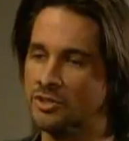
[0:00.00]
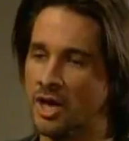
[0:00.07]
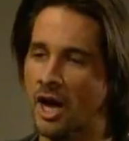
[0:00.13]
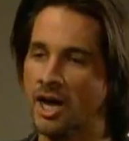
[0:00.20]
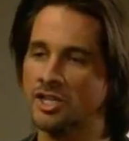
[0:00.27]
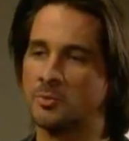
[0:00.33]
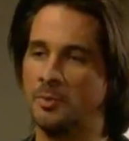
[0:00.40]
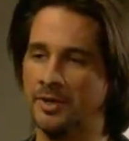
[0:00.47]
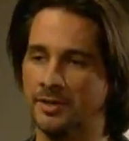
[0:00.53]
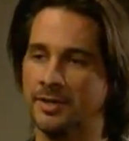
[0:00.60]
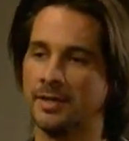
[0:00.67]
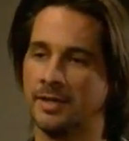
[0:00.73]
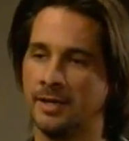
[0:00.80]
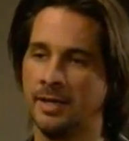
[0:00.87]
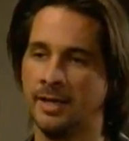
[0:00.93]
He was a
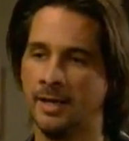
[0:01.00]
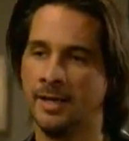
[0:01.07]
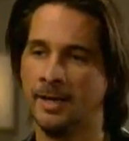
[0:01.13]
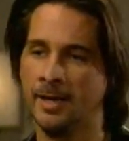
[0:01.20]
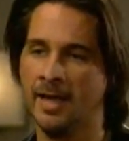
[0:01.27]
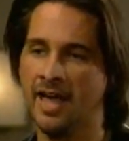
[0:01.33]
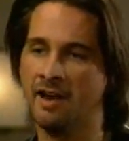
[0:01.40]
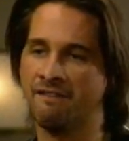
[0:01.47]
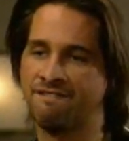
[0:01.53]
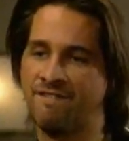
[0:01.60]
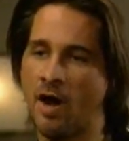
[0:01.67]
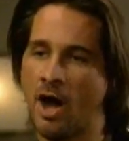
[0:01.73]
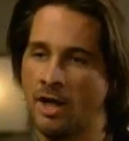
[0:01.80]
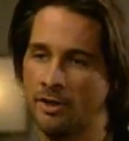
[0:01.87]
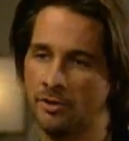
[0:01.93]
husband and a
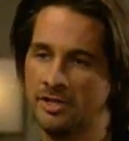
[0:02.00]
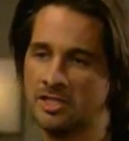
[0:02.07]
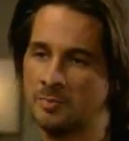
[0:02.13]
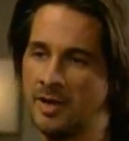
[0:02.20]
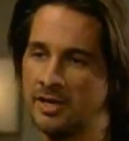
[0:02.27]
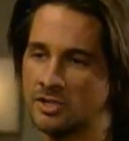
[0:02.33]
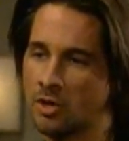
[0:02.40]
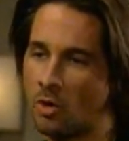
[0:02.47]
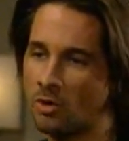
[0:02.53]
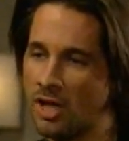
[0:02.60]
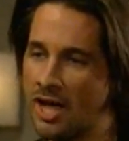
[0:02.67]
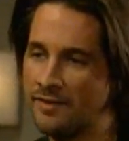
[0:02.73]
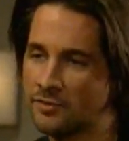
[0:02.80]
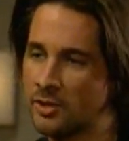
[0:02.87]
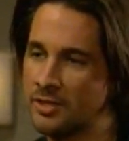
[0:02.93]
father. He spent his
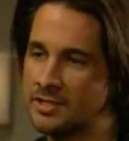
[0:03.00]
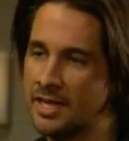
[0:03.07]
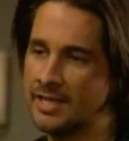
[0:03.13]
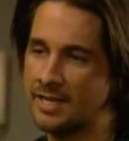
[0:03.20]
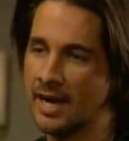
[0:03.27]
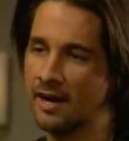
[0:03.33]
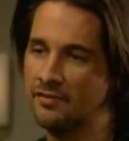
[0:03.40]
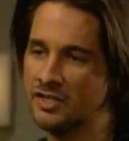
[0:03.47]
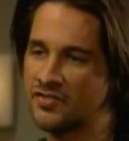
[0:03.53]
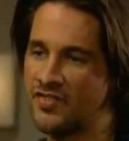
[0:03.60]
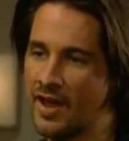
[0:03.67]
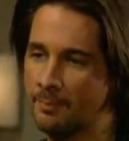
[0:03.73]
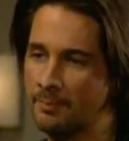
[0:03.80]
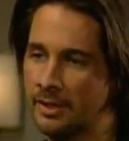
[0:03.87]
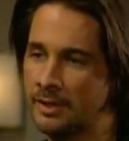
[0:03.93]
whole life trying to take care of
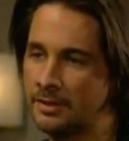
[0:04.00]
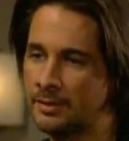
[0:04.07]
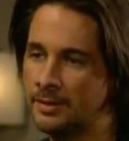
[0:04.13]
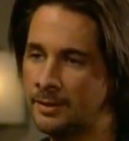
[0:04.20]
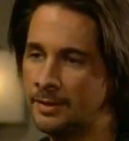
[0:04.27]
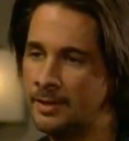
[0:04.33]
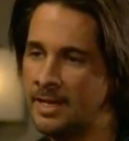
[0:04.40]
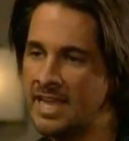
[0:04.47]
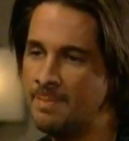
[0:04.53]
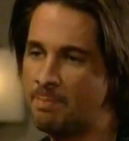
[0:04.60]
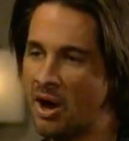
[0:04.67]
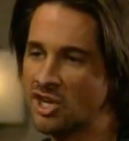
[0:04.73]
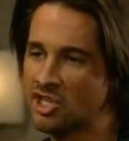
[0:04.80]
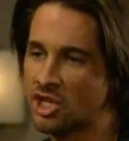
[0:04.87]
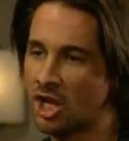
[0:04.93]
his family.
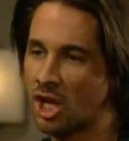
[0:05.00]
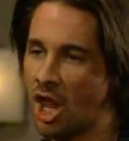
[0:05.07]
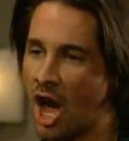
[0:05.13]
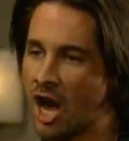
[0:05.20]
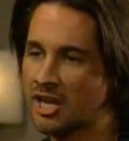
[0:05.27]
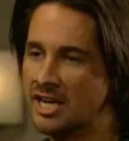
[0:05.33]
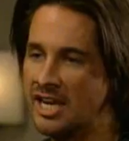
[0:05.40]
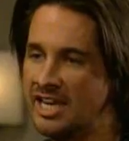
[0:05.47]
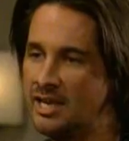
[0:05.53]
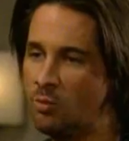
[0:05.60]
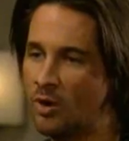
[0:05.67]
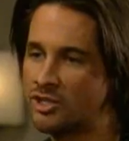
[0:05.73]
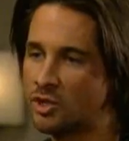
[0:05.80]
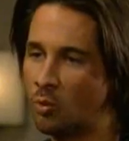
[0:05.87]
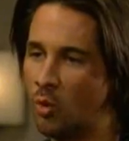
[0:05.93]
He punched a clock,
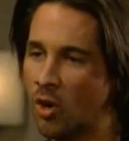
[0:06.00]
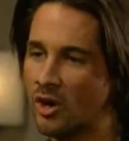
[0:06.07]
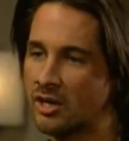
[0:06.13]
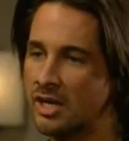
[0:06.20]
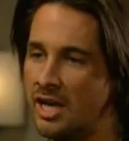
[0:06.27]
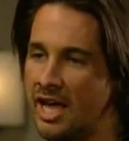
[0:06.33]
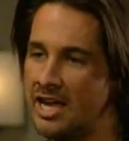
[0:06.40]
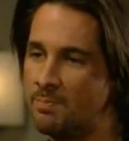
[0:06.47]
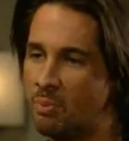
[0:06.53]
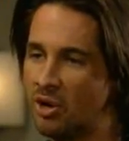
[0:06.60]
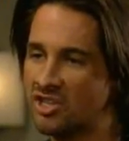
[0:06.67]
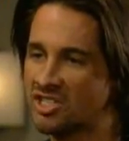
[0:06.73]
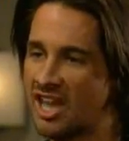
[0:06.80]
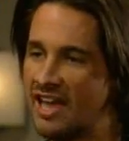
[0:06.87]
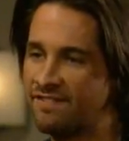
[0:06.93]
he went to work, and he
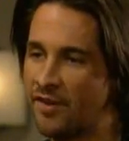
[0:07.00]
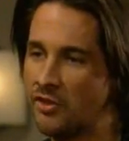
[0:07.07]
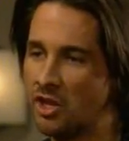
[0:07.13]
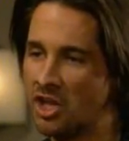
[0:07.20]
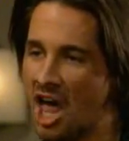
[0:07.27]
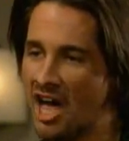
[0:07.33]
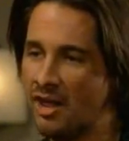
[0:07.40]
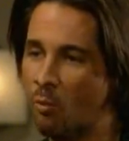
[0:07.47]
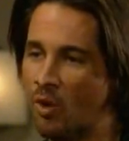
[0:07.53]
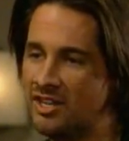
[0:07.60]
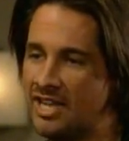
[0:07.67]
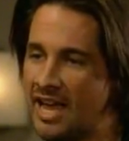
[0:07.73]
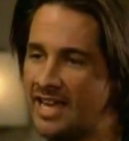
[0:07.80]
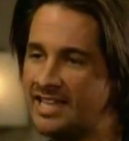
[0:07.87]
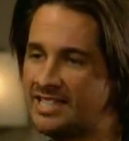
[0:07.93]
put his life on the line, and
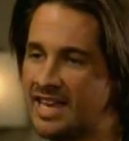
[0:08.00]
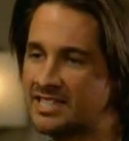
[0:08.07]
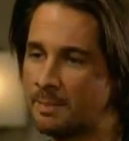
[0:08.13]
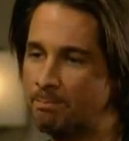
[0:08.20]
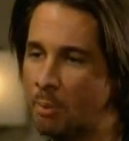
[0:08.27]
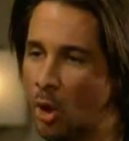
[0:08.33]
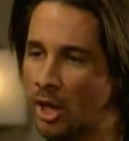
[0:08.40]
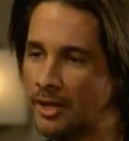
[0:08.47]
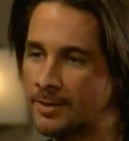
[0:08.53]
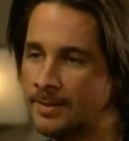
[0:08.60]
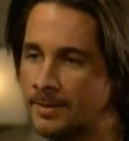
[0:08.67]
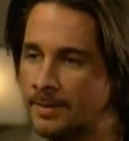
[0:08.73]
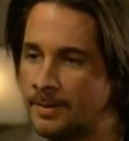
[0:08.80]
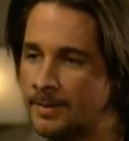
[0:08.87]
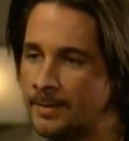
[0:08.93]
one day he takes a bullet.
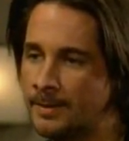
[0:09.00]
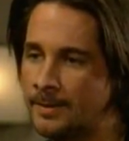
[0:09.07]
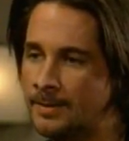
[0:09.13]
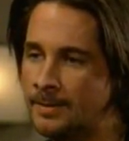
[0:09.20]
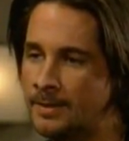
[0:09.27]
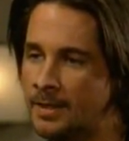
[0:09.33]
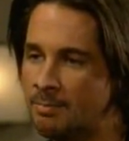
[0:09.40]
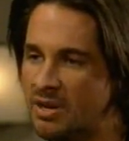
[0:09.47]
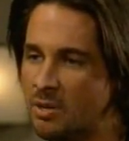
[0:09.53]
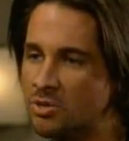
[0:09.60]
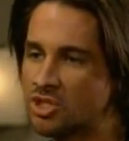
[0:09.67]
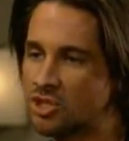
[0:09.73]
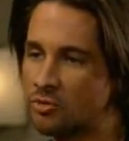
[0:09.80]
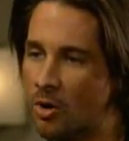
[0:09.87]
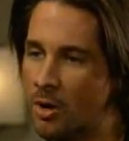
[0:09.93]
But
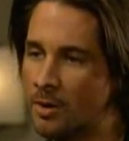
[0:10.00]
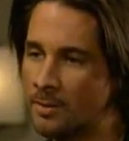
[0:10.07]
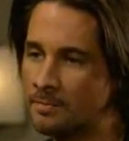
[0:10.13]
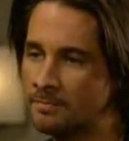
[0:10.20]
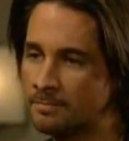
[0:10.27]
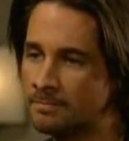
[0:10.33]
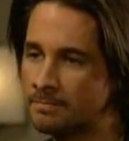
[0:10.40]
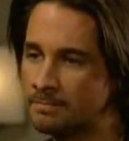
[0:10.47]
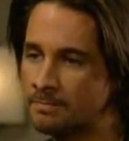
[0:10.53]
he was strong.